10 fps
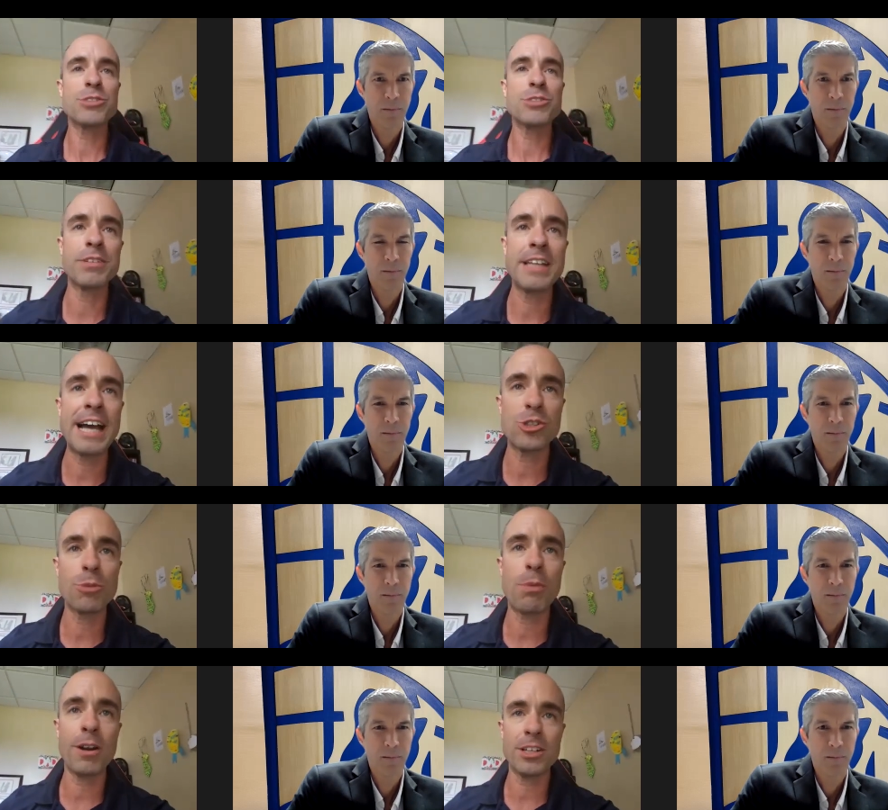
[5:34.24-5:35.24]
Speaker 1: is from the National
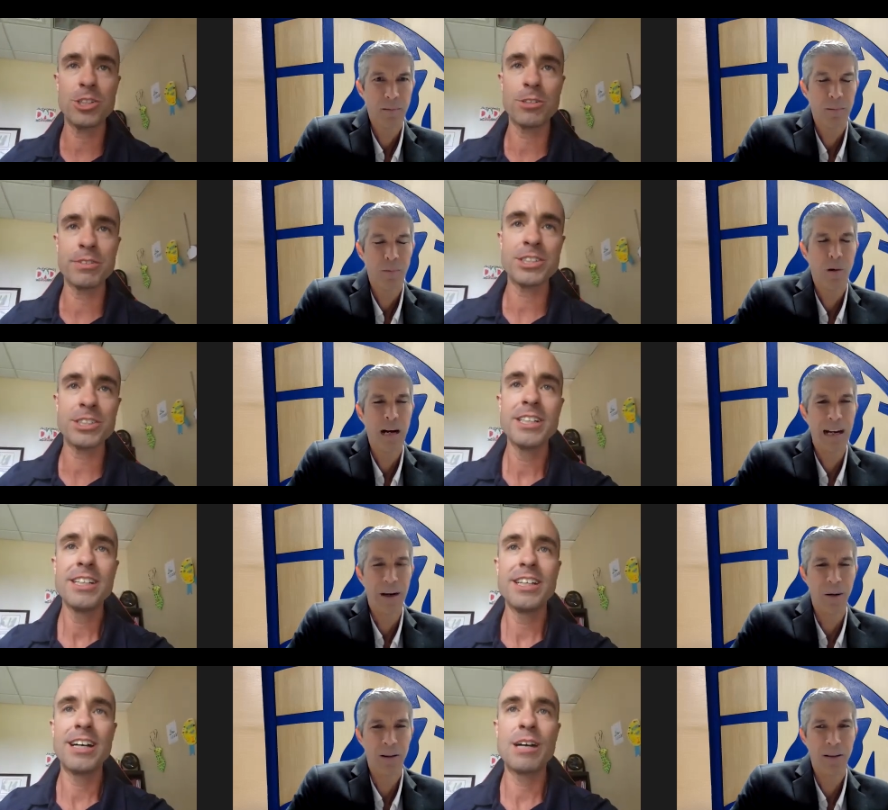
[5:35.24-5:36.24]
Park Service,
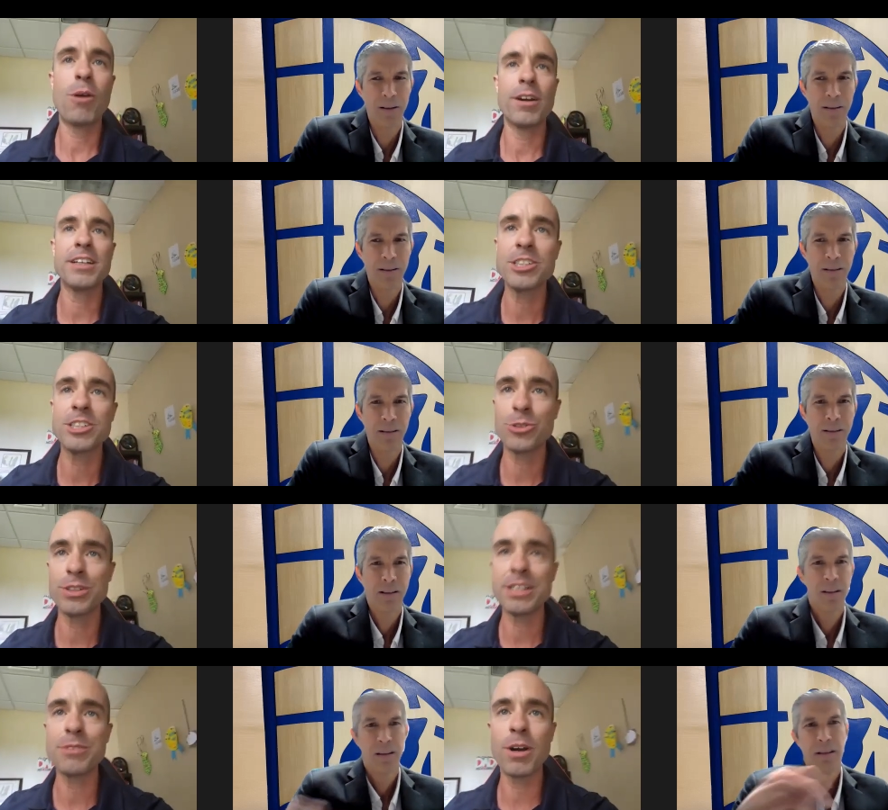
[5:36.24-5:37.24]
wow. uh, Park
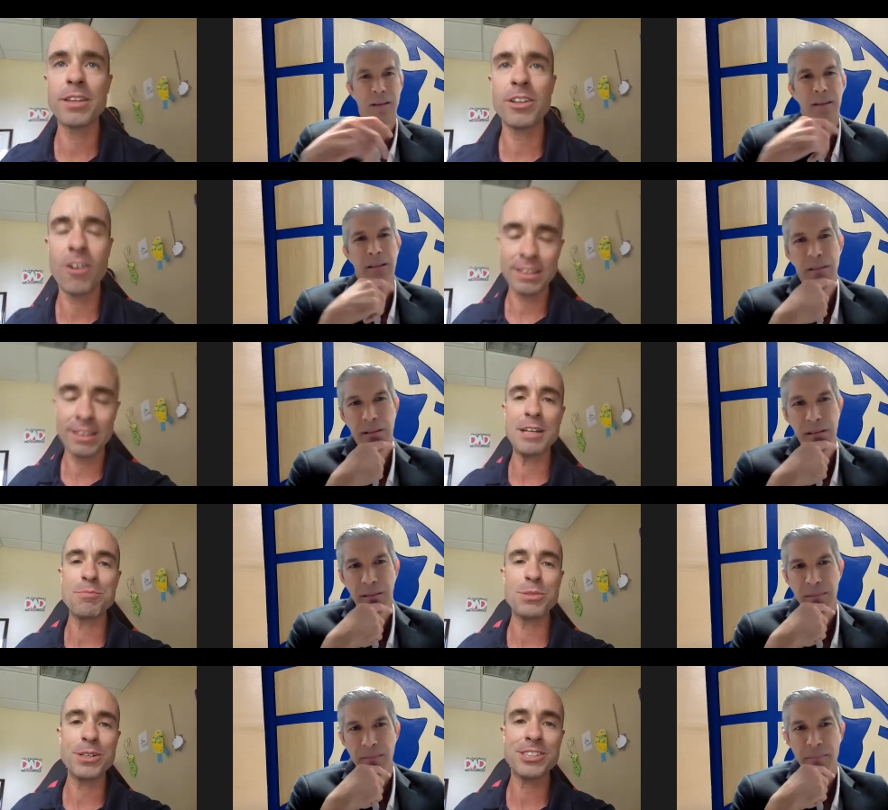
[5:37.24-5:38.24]
History, one of their online
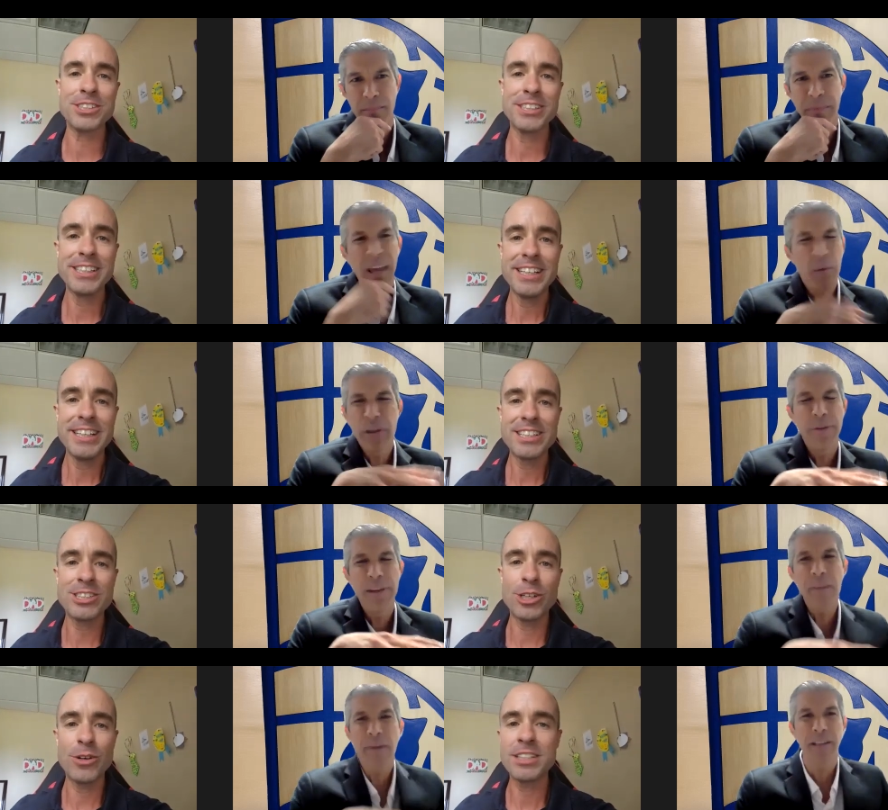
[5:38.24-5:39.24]
books. Yeah, when you think
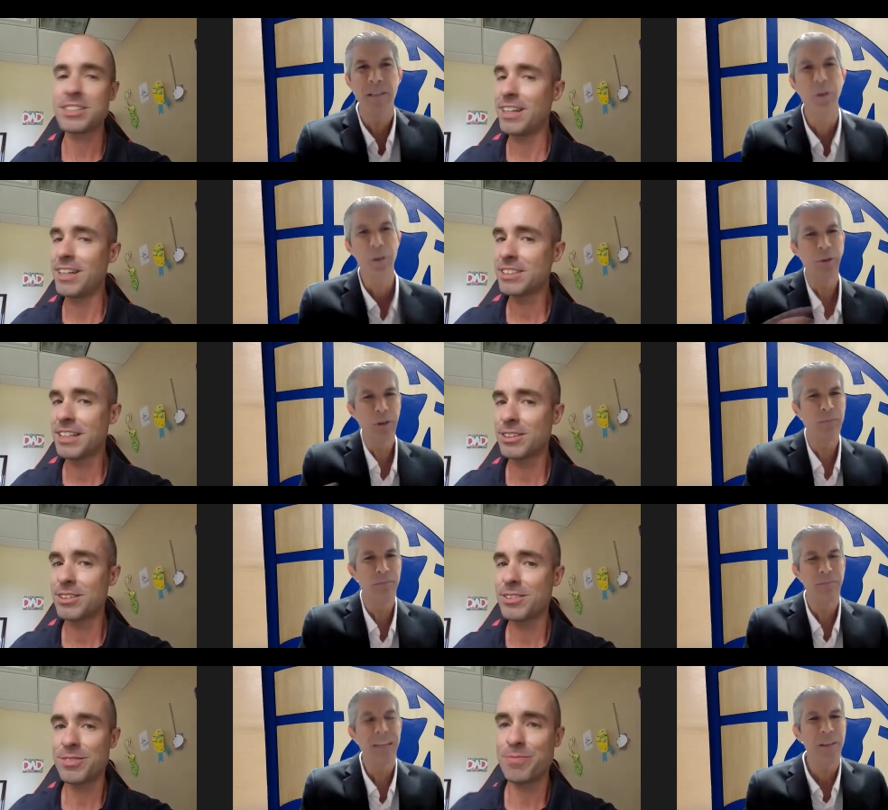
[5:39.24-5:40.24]
so, it, it sounds you, like
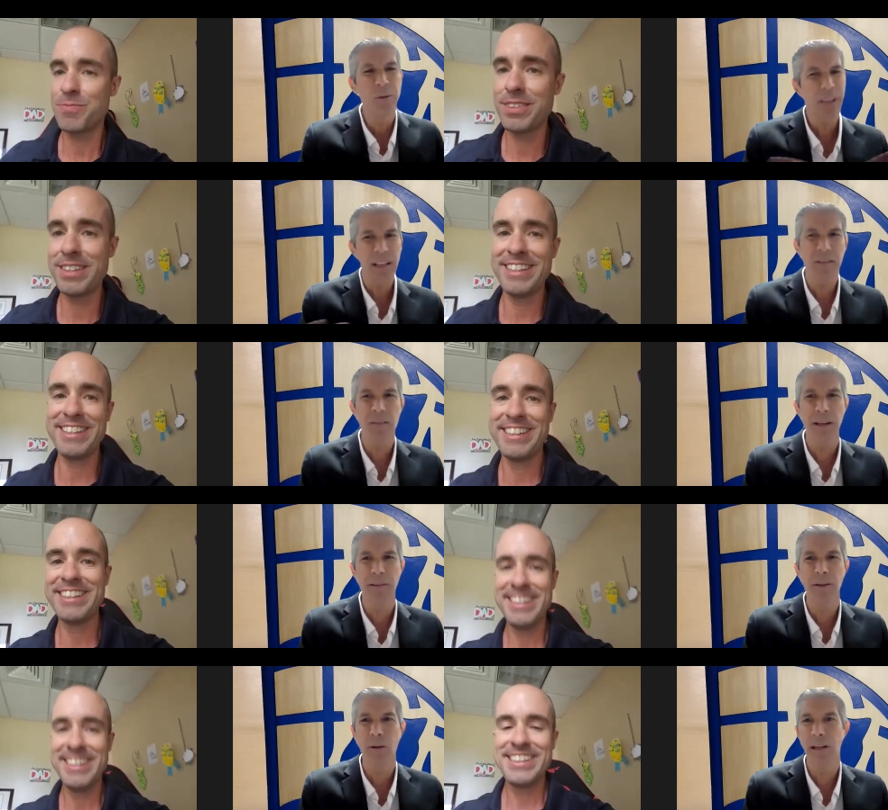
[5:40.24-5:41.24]
Speaker 2: yeah. You tell us about
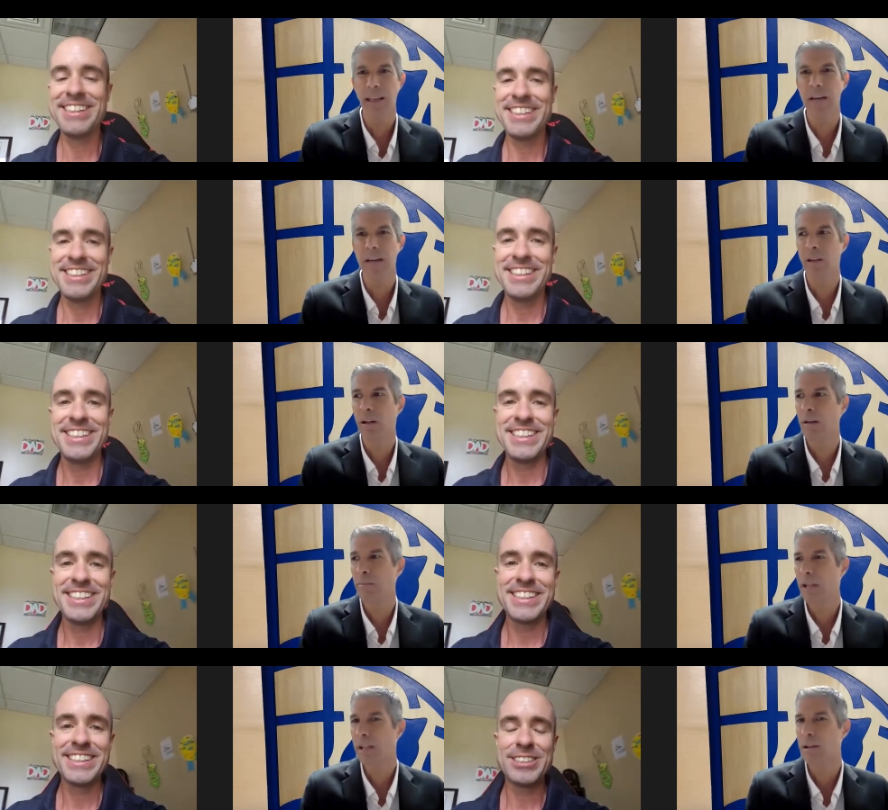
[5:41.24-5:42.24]
you know like having um
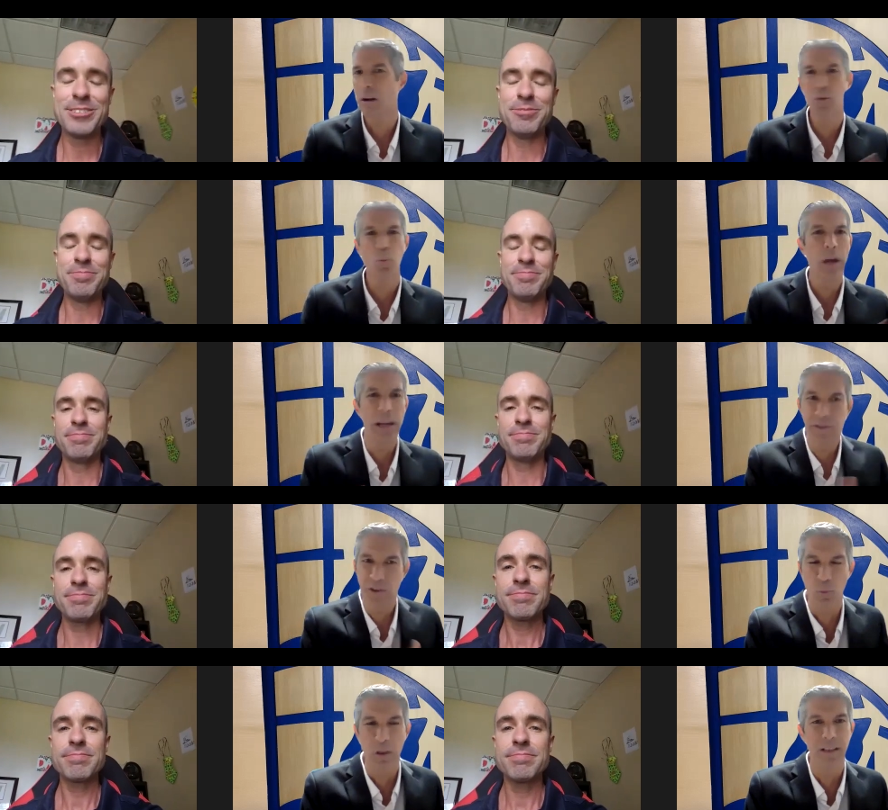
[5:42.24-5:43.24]
like large wave
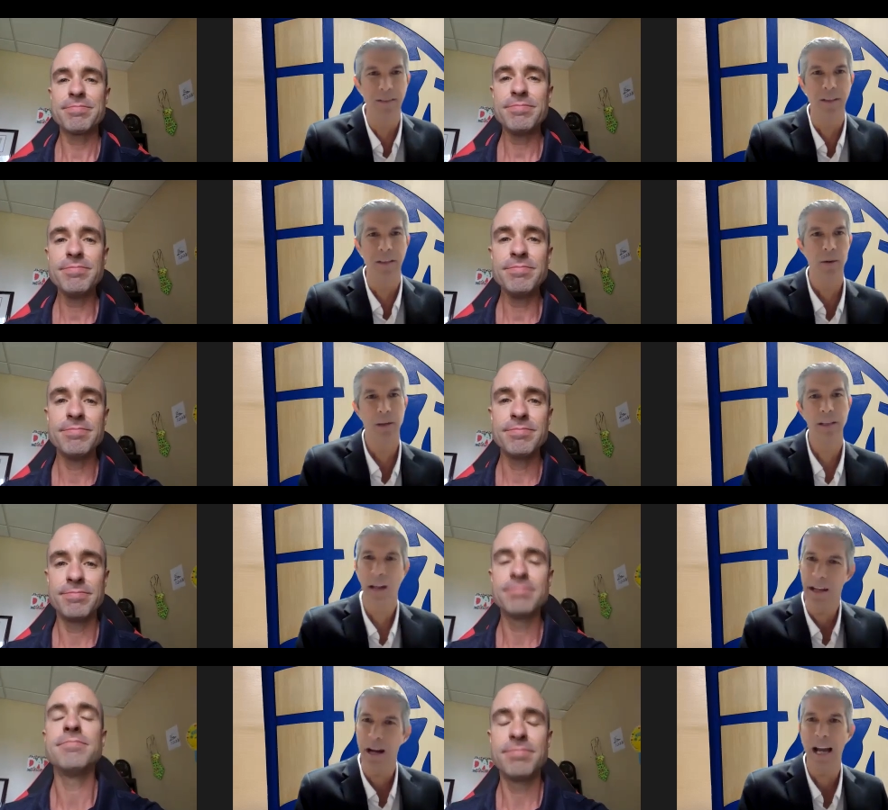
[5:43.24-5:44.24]
swells and you know and,
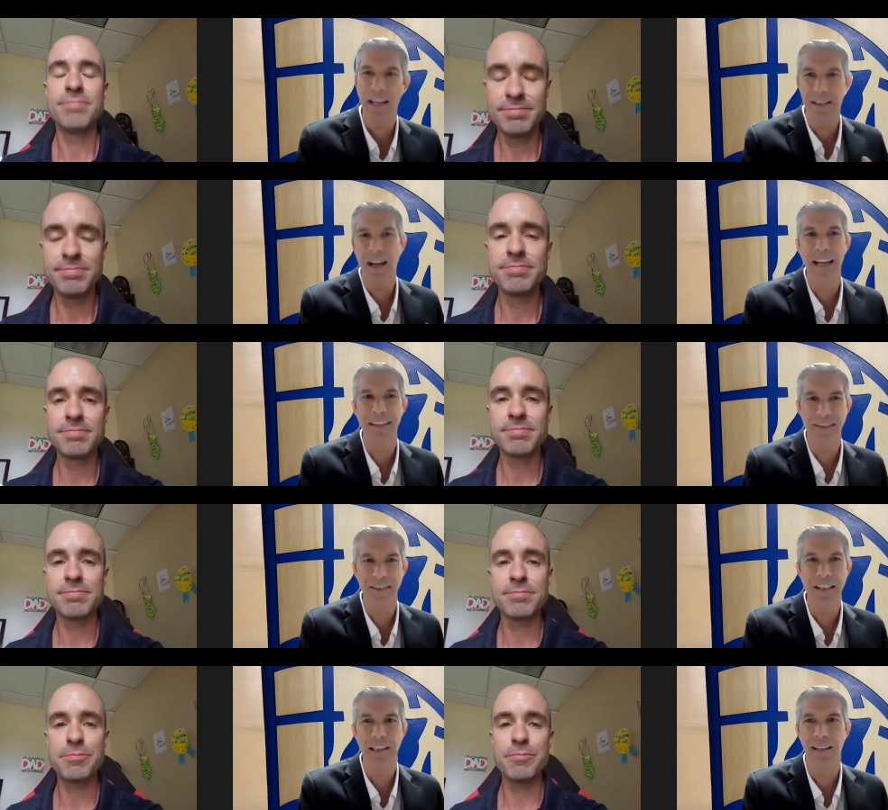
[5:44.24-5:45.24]
and high high
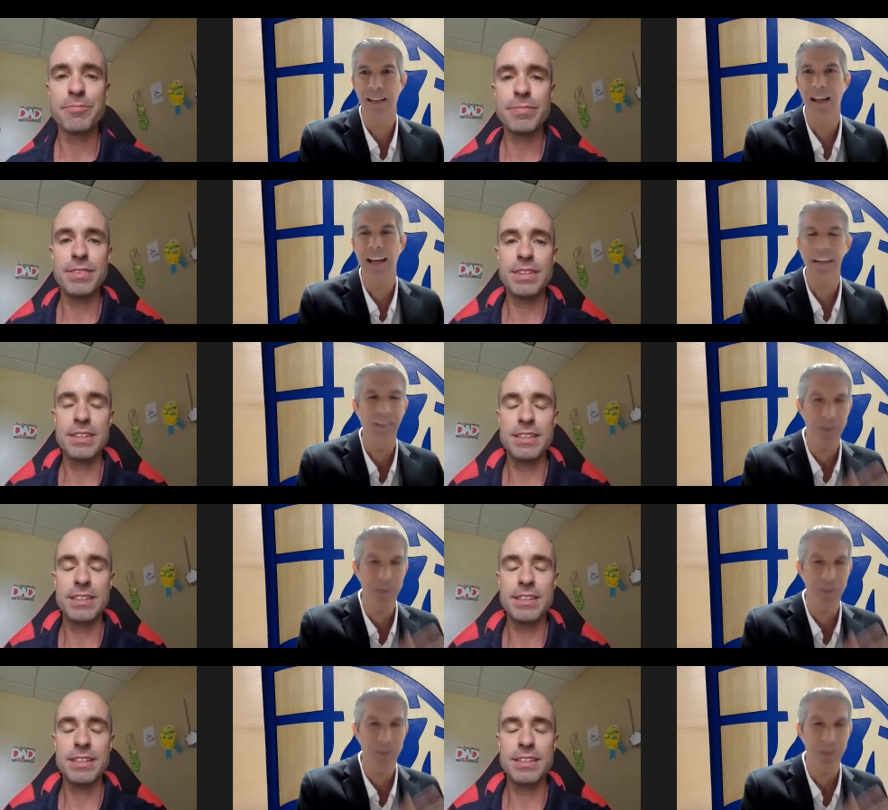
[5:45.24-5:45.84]
sea uh, high